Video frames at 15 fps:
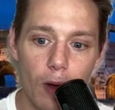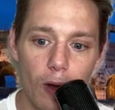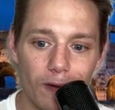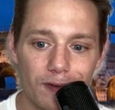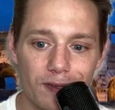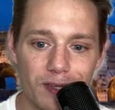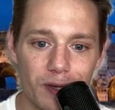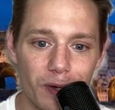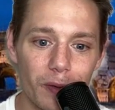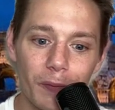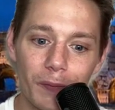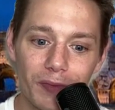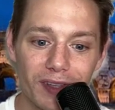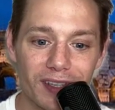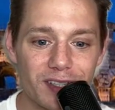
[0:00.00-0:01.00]
also,
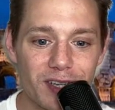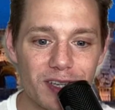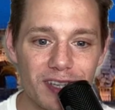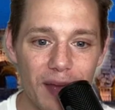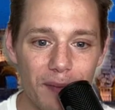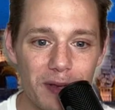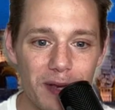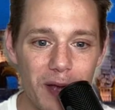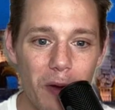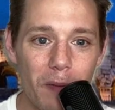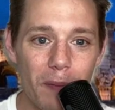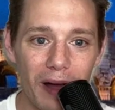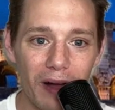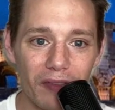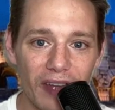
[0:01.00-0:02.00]
just let me know
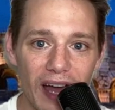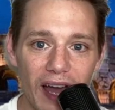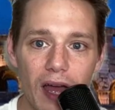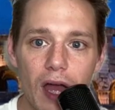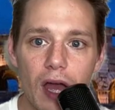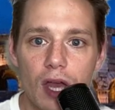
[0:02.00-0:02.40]
about that.